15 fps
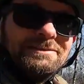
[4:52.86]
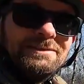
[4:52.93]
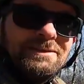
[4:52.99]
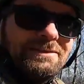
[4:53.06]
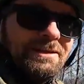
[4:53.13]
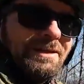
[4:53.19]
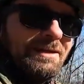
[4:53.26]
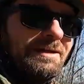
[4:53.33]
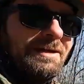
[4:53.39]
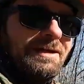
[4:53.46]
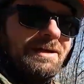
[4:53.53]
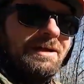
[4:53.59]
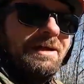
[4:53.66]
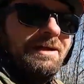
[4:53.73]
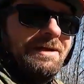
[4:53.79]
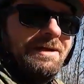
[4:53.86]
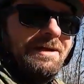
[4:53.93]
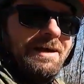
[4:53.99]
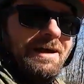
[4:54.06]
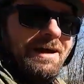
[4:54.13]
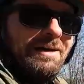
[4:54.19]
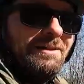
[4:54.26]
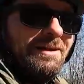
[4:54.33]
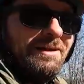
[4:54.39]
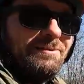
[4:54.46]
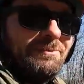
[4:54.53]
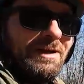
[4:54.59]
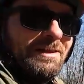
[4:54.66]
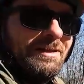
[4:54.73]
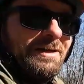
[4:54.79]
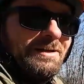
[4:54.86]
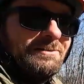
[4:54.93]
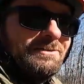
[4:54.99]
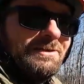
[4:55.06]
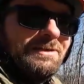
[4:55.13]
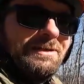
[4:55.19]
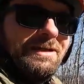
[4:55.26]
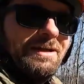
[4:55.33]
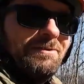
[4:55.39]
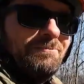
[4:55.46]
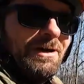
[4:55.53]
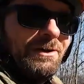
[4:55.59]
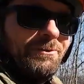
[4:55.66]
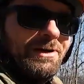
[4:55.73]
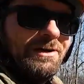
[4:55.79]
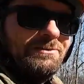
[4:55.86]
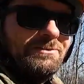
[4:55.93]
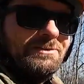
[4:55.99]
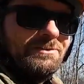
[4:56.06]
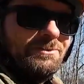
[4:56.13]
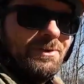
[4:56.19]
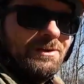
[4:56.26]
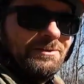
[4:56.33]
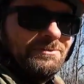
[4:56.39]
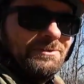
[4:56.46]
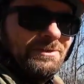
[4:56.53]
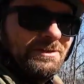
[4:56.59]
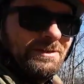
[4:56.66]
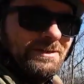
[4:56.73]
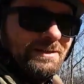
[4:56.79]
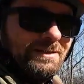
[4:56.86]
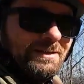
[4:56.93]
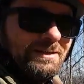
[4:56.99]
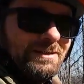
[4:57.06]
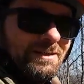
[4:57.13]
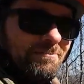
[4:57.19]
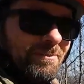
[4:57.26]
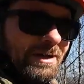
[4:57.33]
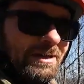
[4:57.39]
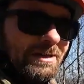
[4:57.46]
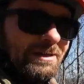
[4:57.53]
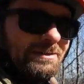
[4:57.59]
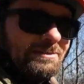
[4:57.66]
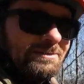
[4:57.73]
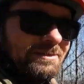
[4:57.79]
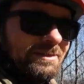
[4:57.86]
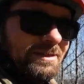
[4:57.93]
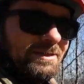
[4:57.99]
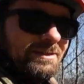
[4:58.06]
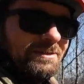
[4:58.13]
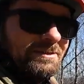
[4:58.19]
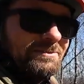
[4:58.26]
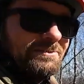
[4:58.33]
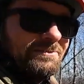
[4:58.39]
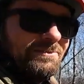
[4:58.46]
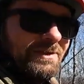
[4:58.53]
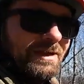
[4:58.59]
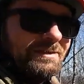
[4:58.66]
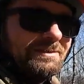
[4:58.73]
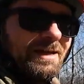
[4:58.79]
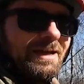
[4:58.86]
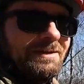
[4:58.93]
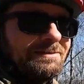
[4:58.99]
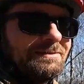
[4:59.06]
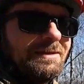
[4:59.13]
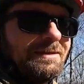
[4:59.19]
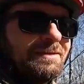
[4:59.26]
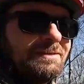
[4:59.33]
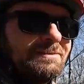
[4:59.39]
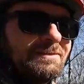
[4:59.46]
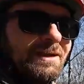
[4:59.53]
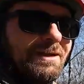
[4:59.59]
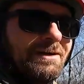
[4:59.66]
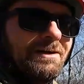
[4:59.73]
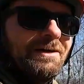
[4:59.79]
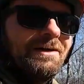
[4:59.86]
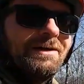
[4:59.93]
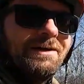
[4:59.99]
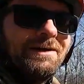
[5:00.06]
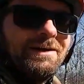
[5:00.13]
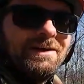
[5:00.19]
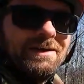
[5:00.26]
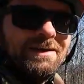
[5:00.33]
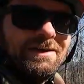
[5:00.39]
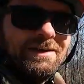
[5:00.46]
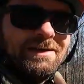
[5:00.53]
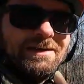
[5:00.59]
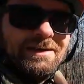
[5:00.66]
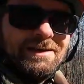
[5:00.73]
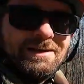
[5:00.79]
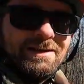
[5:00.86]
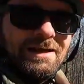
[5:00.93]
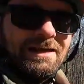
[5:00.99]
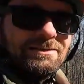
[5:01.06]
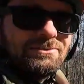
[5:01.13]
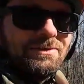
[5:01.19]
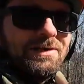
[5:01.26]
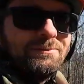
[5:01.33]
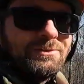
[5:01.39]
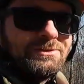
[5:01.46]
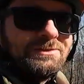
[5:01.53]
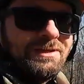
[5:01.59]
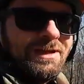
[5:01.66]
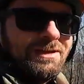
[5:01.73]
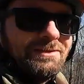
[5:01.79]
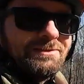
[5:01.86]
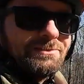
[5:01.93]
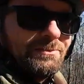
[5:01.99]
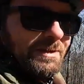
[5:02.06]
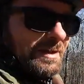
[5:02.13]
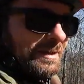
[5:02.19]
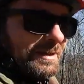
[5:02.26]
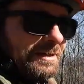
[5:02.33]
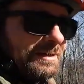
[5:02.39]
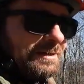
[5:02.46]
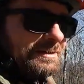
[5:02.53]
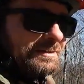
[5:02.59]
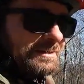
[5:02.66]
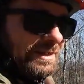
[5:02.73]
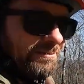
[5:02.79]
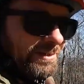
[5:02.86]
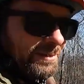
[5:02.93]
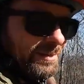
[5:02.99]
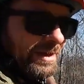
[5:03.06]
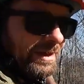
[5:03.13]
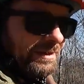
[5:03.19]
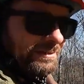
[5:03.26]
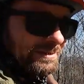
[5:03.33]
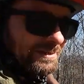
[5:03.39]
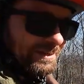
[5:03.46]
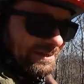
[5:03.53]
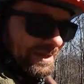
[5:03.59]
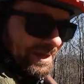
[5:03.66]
dude, I like my life, and my wife is wonderful, and my kids are fantastic. So that's why I'm losing all this weight, 70 pounds to